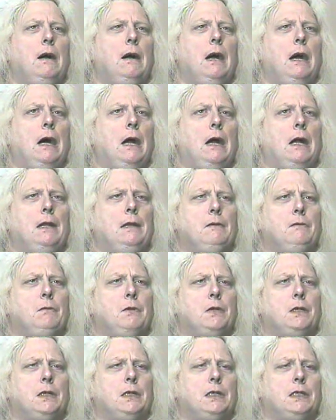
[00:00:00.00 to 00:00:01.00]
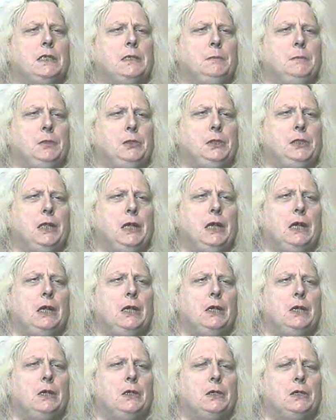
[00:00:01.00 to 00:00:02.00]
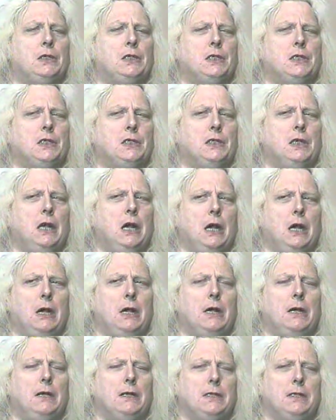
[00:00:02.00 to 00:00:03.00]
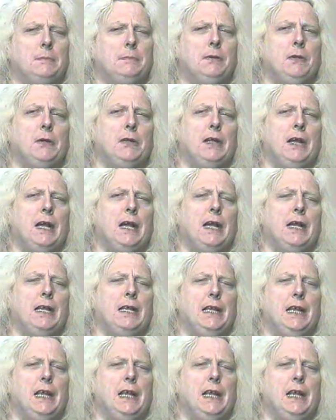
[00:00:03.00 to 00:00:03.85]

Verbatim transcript: I was Michelle's uh, spirit guide,